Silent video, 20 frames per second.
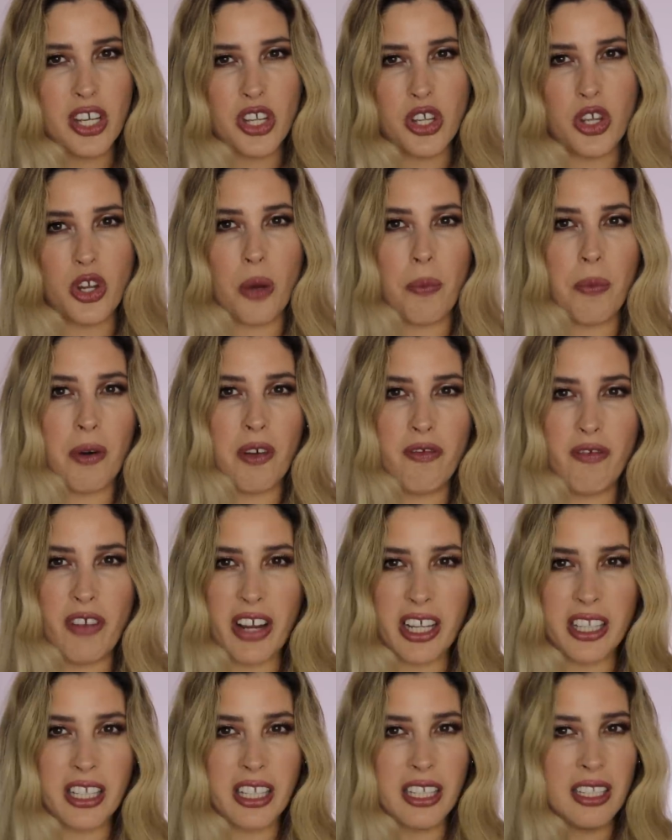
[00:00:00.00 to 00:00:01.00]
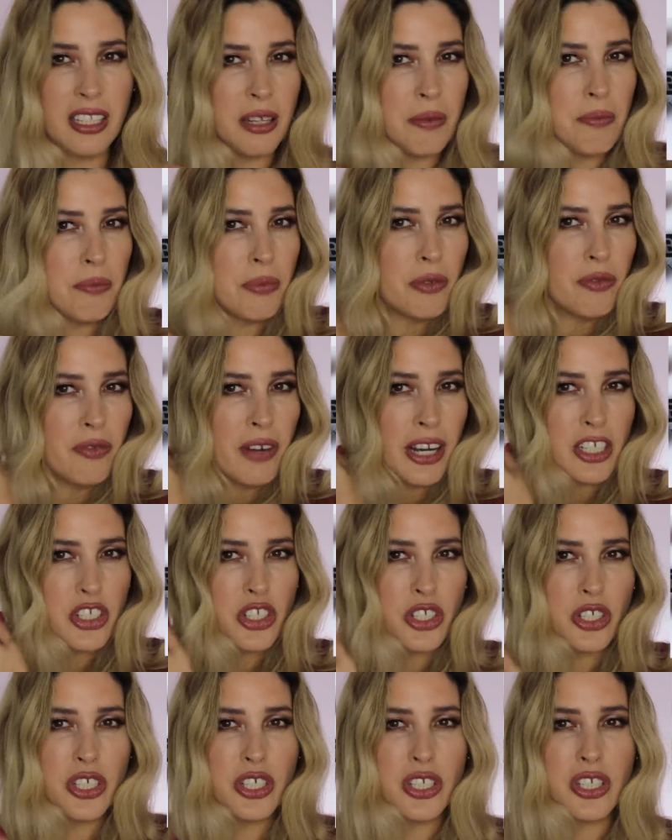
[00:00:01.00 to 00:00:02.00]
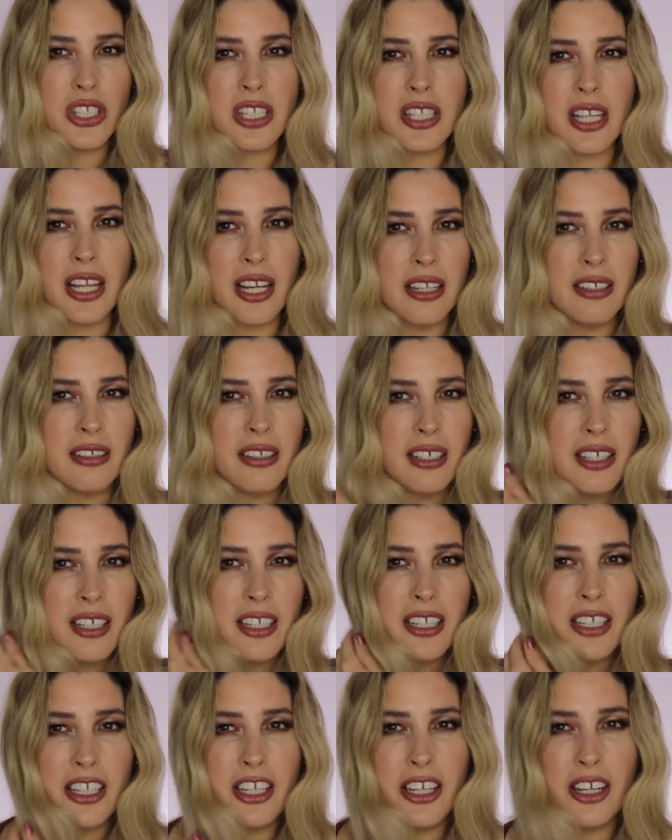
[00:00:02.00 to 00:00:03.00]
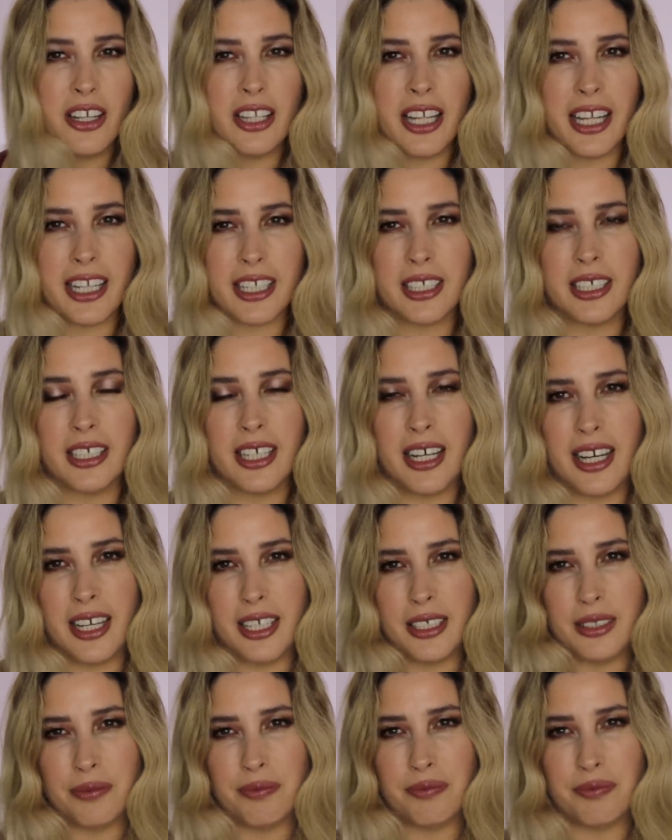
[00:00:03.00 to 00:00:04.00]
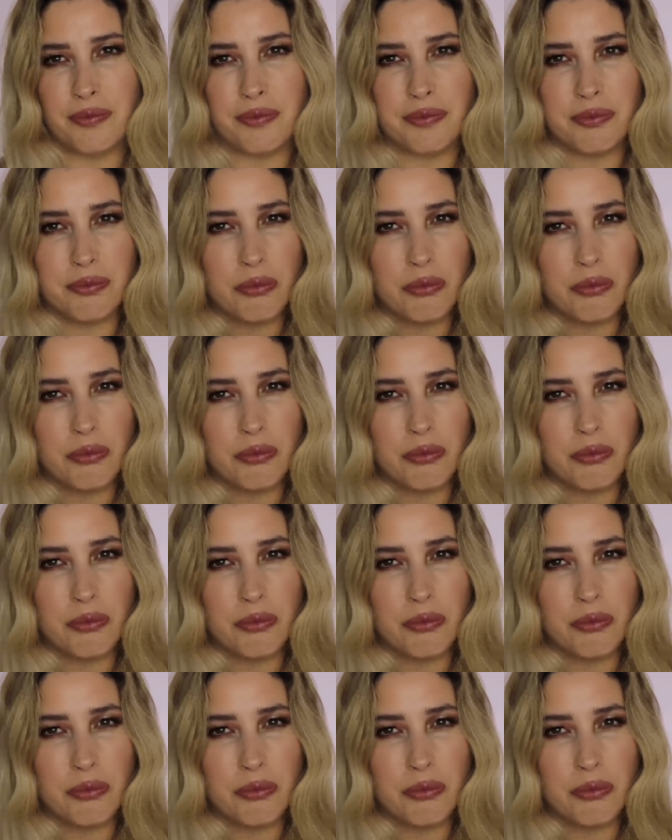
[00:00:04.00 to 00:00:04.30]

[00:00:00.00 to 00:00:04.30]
you know, perfecting imperfections and you know like um,